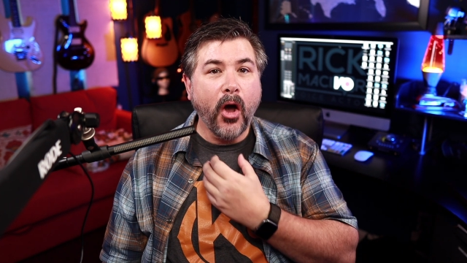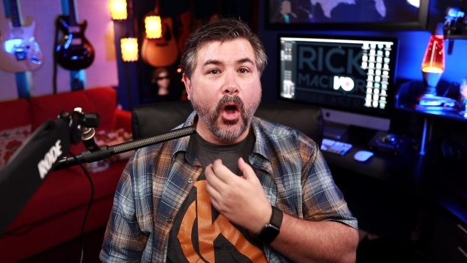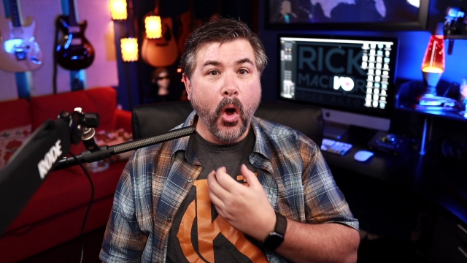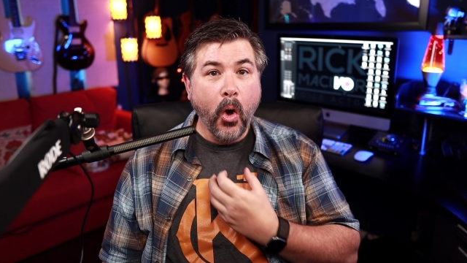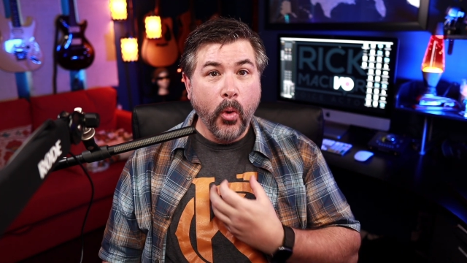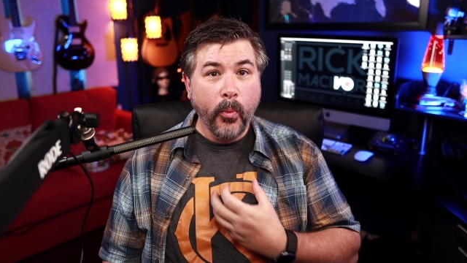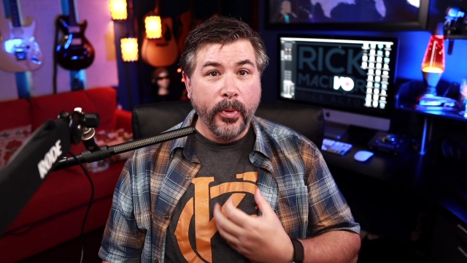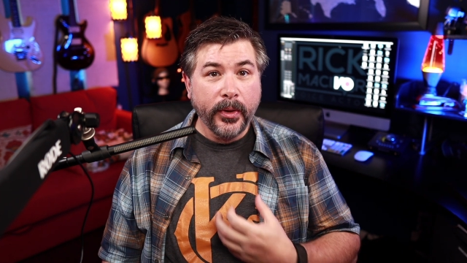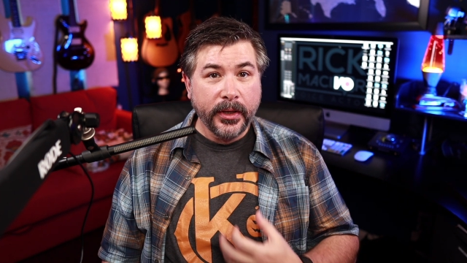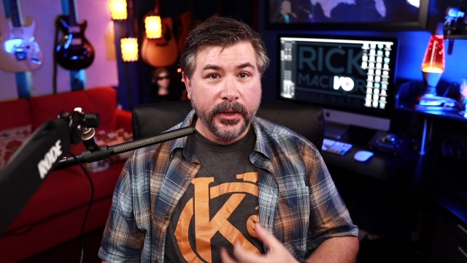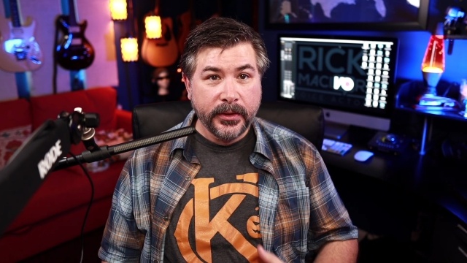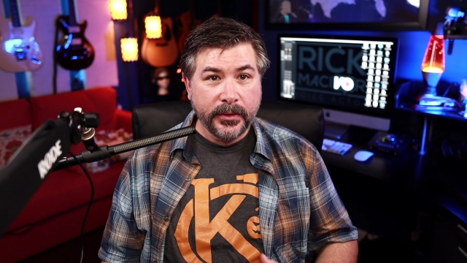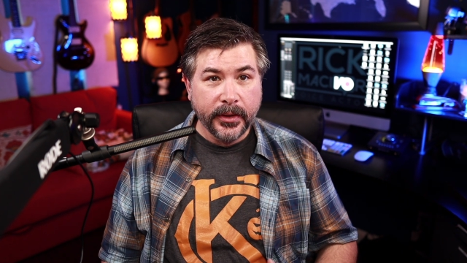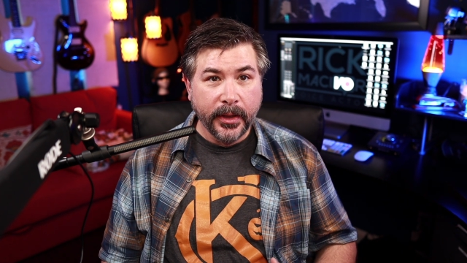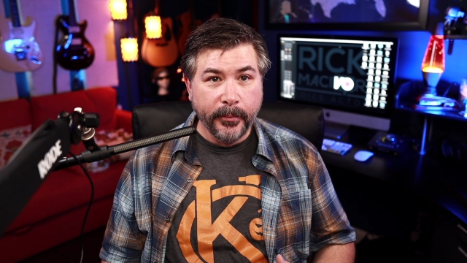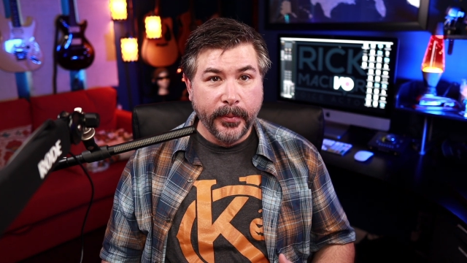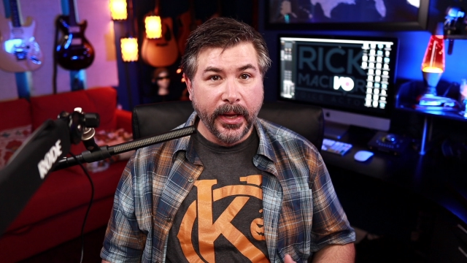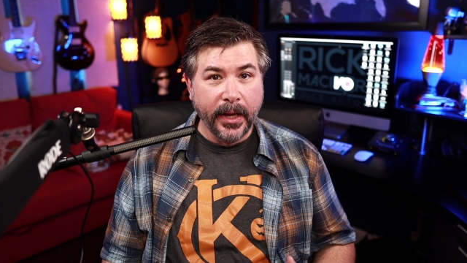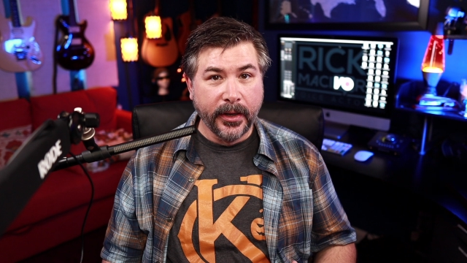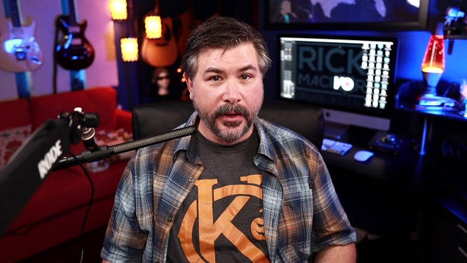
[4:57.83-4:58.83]
opening the
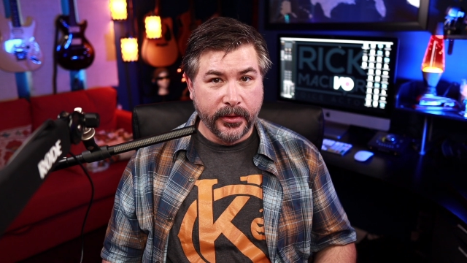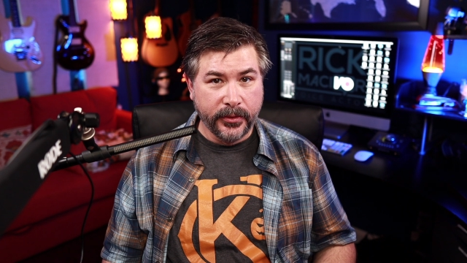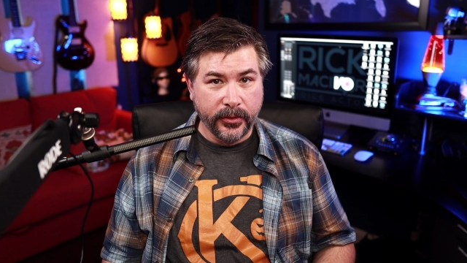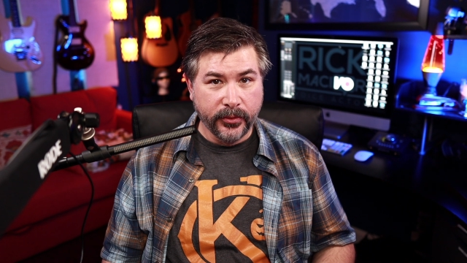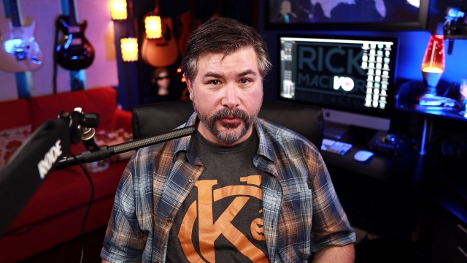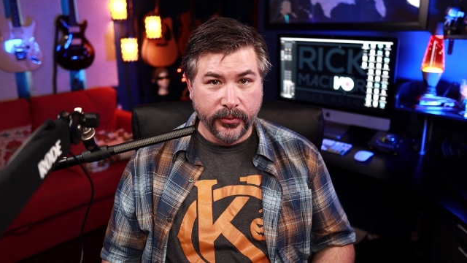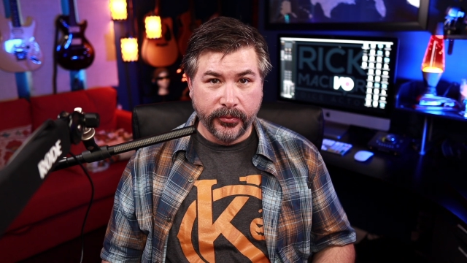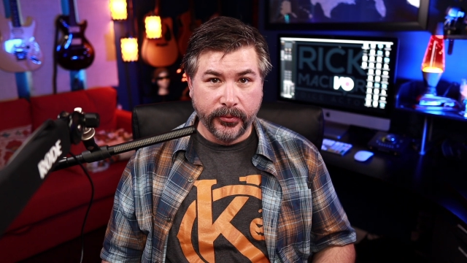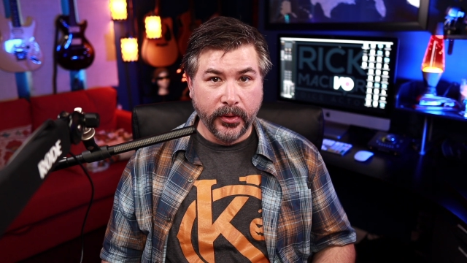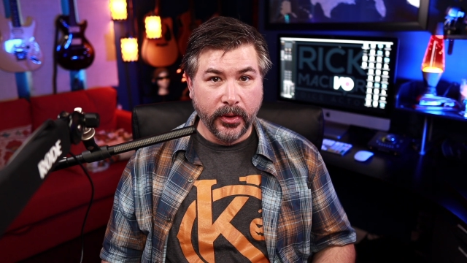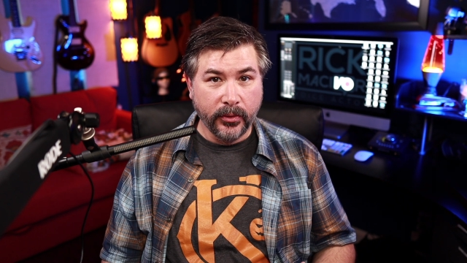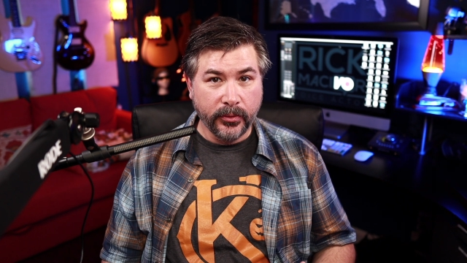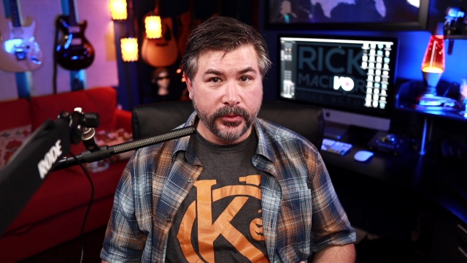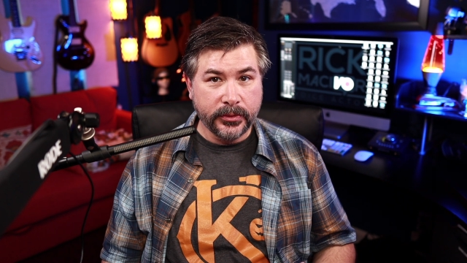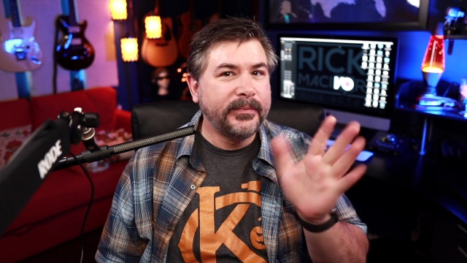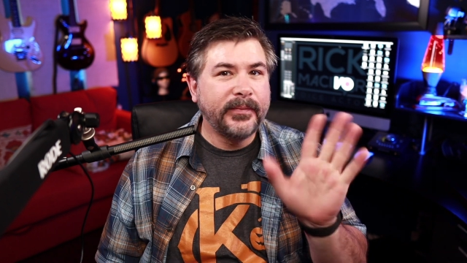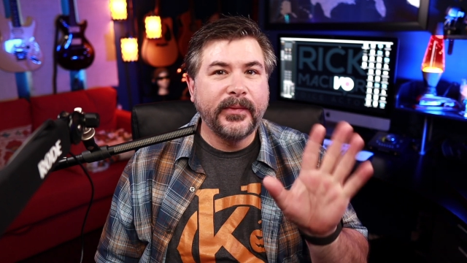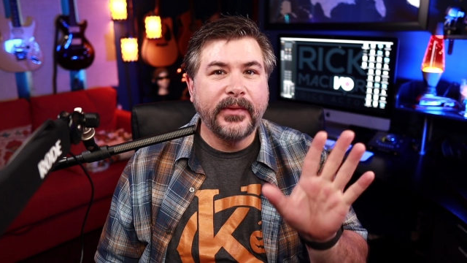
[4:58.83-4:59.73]
back of your throat.